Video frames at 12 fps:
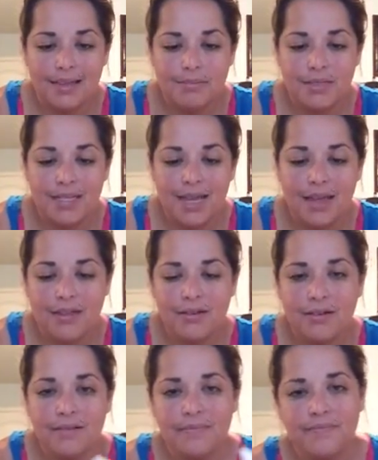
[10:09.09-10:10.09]
them
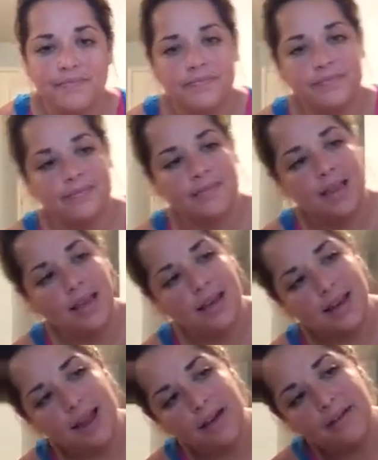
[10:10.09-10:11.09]
together.
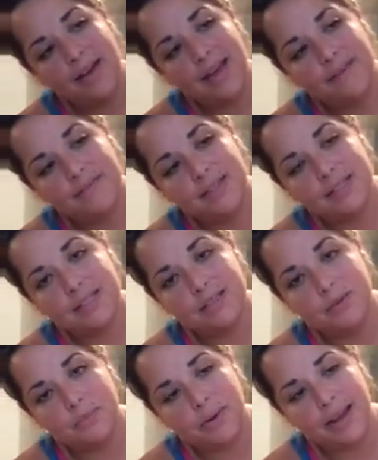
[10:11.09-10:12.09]
Now I have this
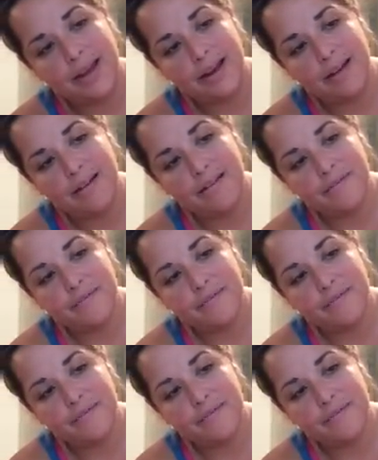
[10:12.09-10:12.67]
loop right here.